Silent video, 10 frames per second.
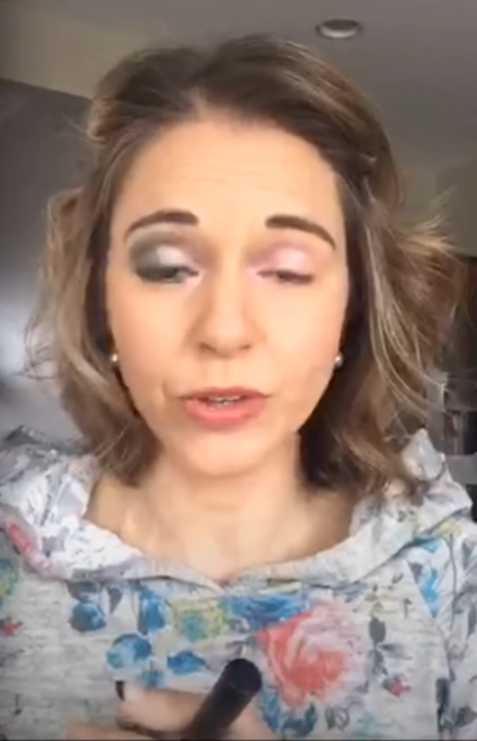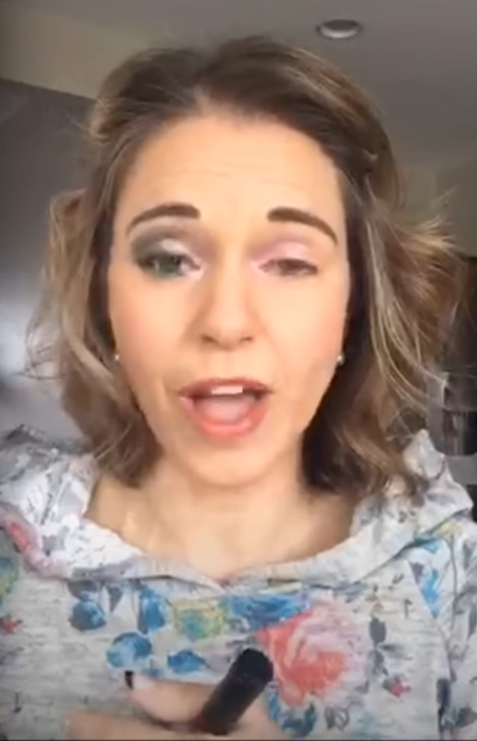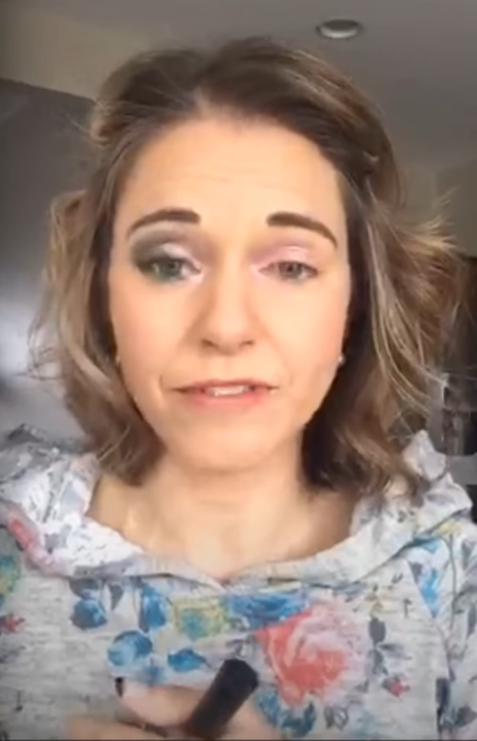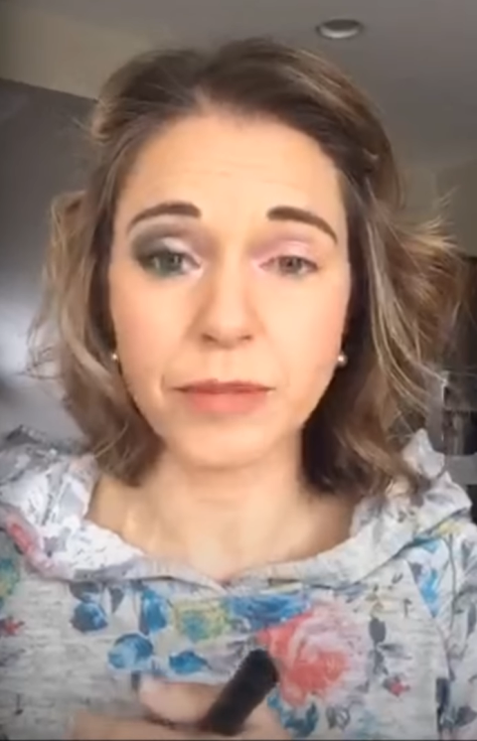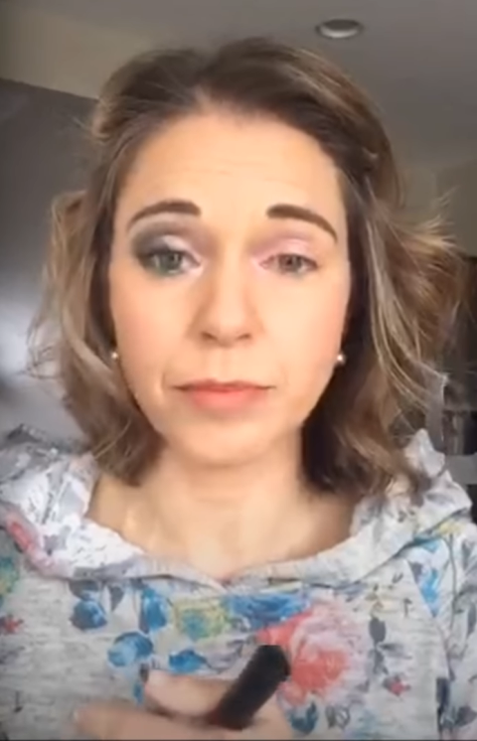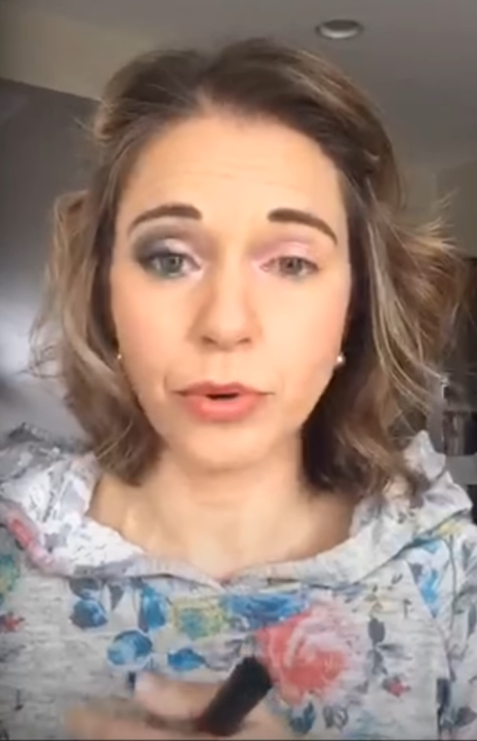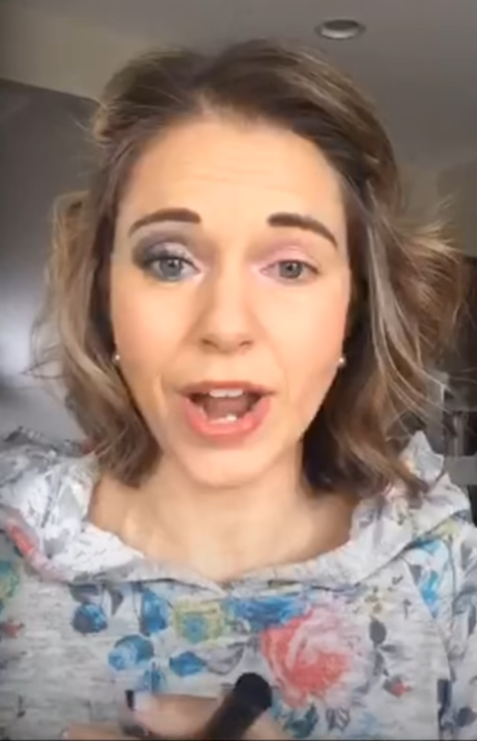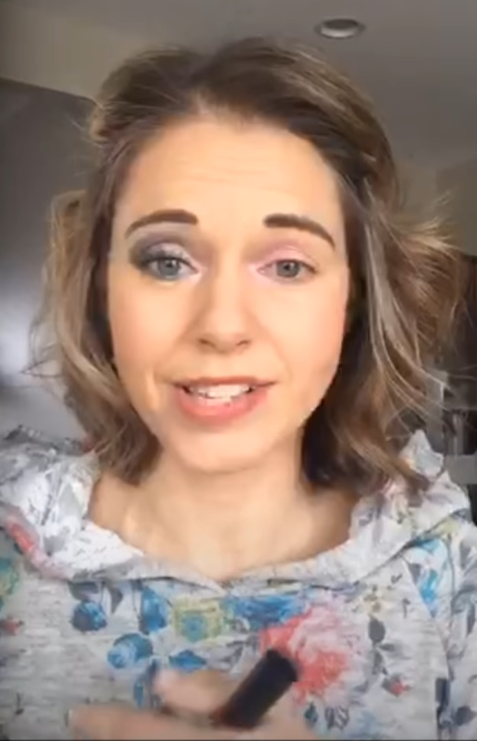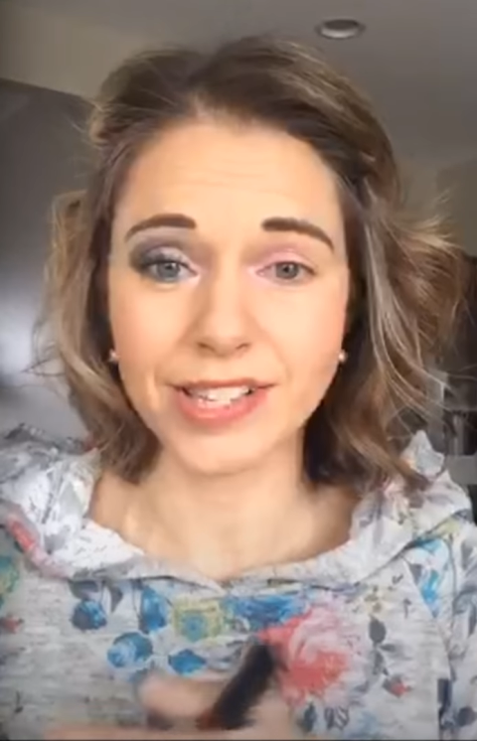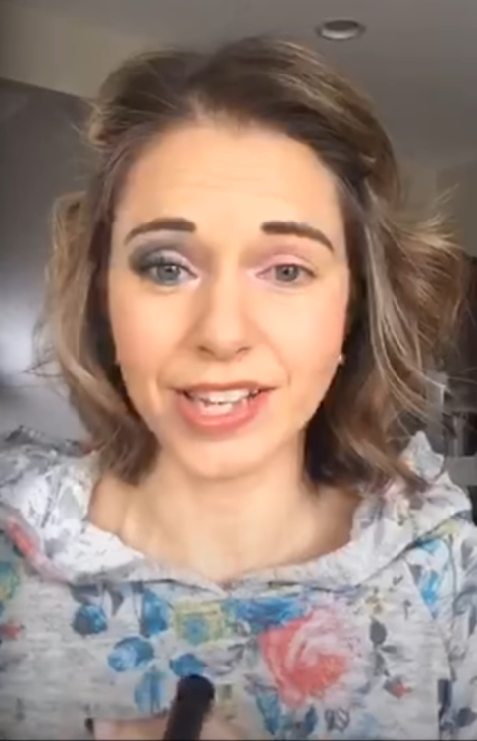You have to
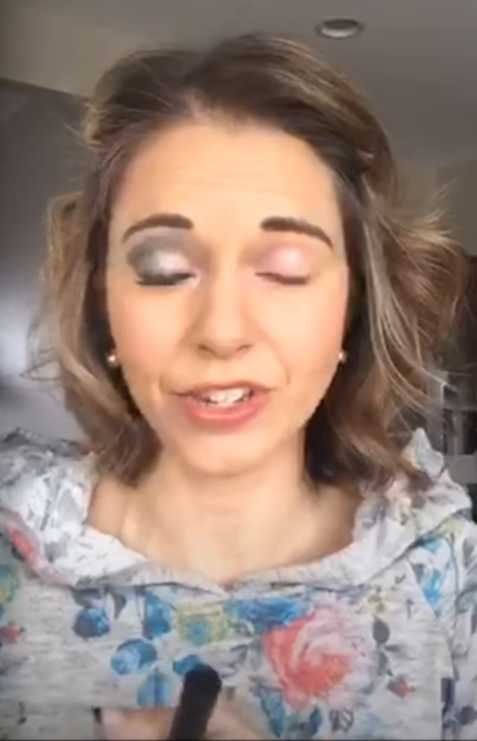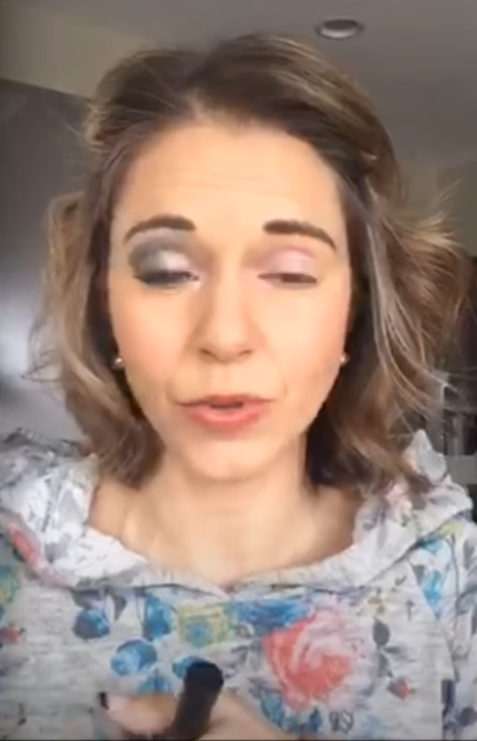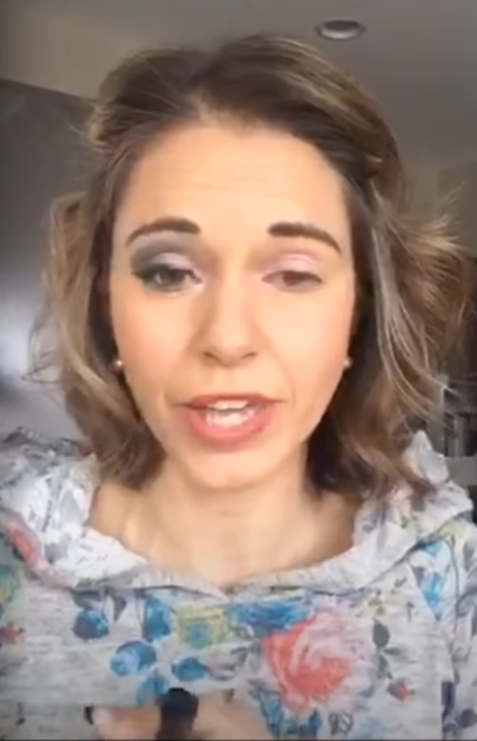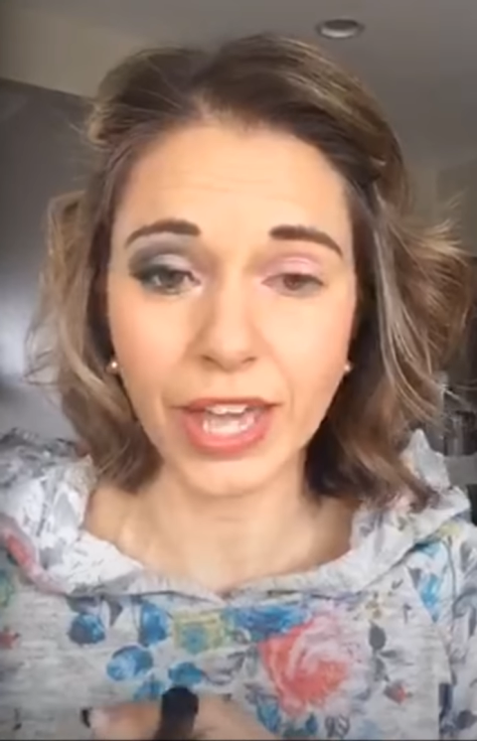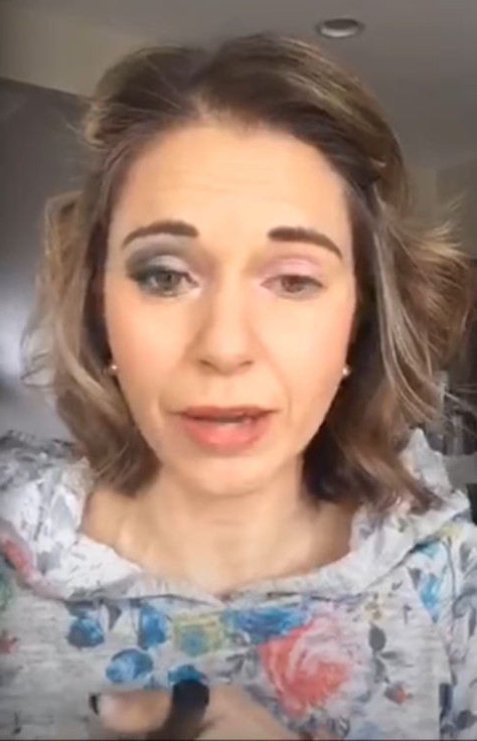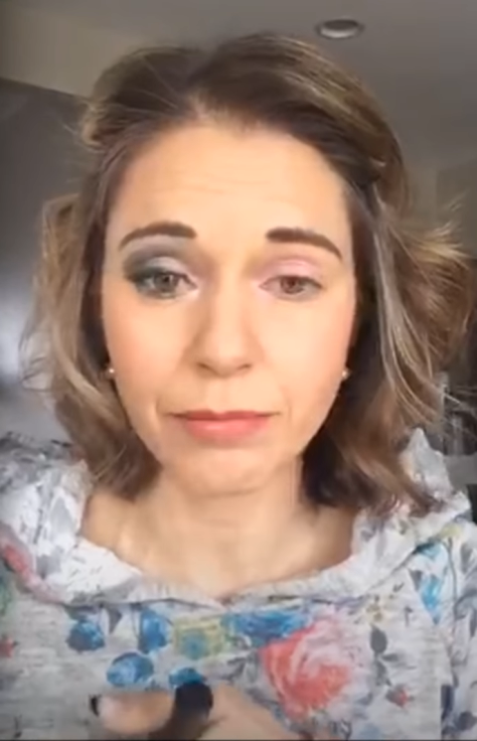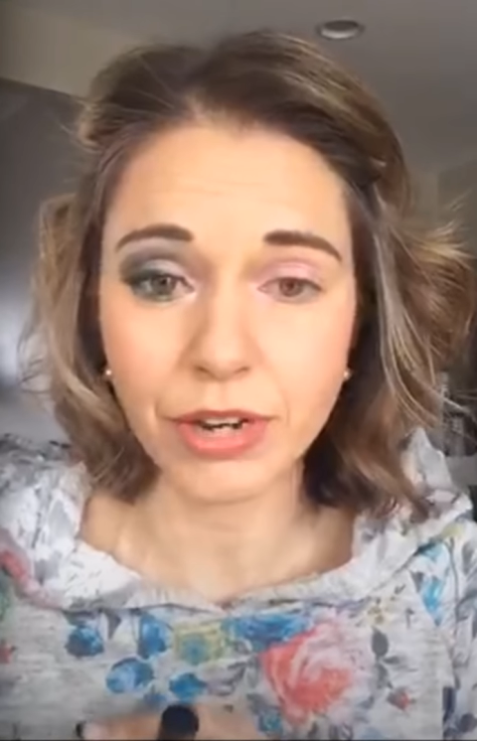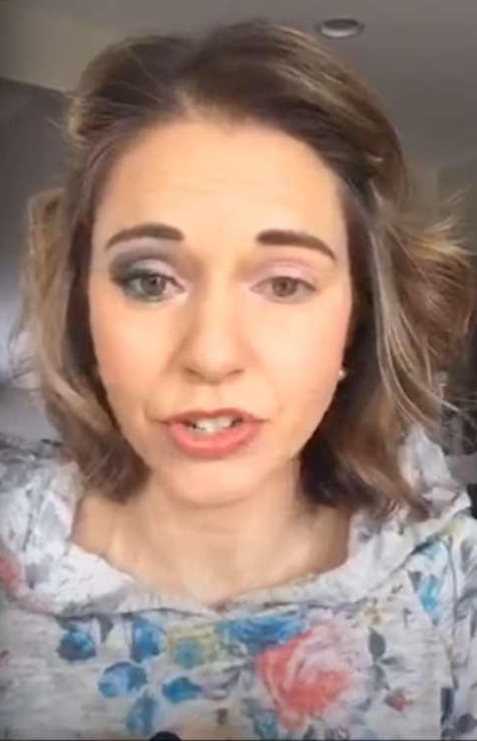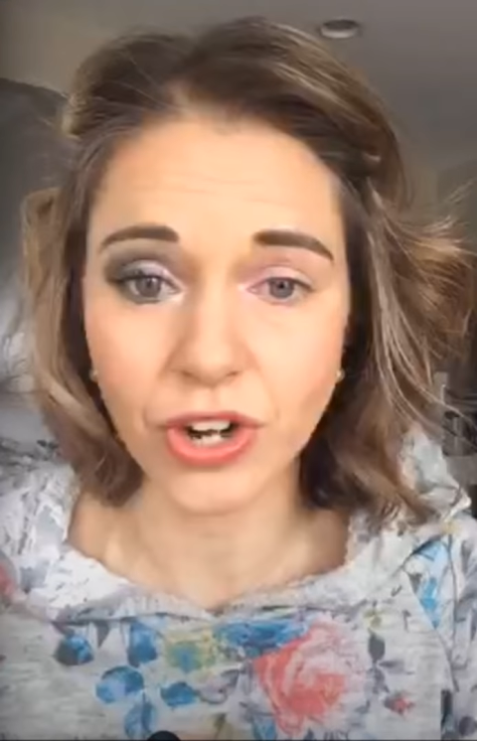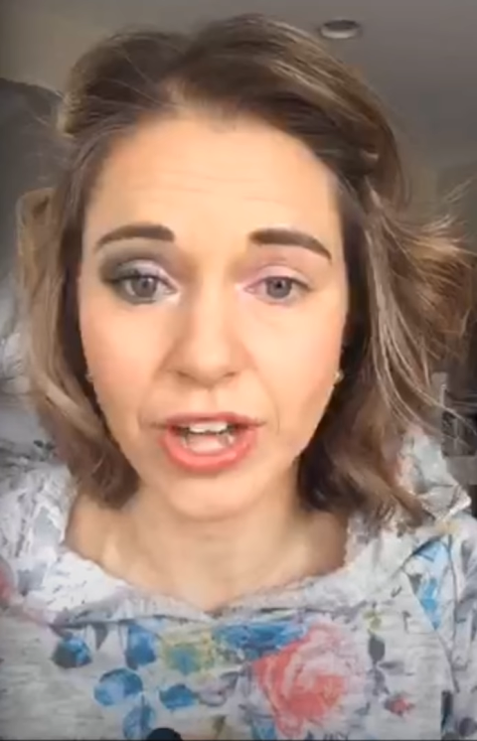press in. You can't
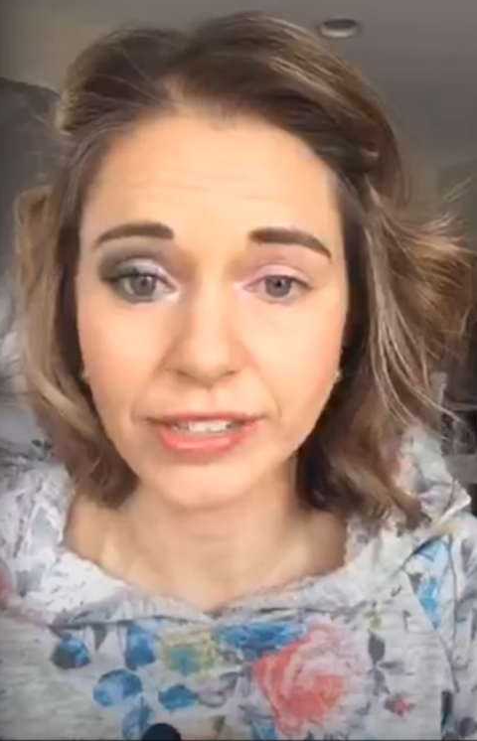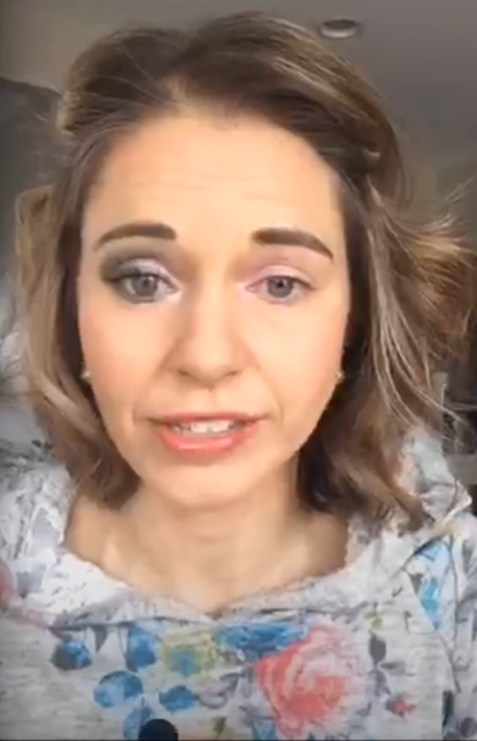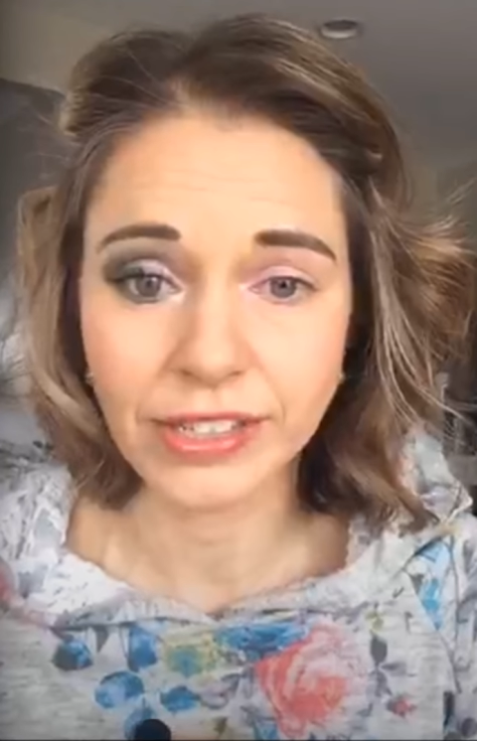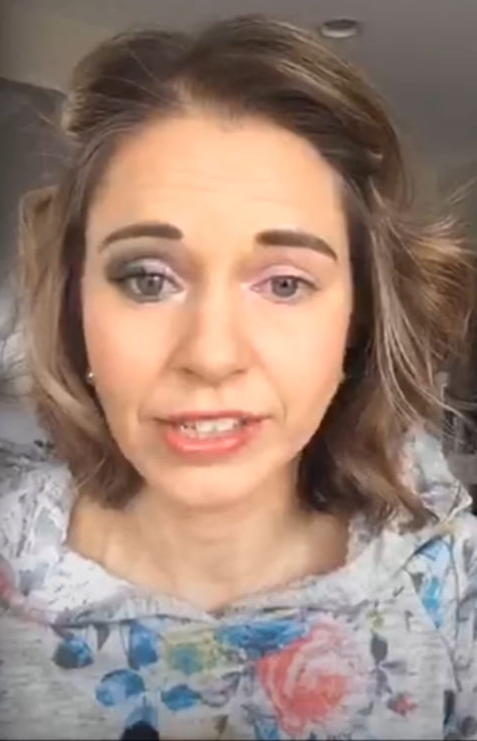brush it on.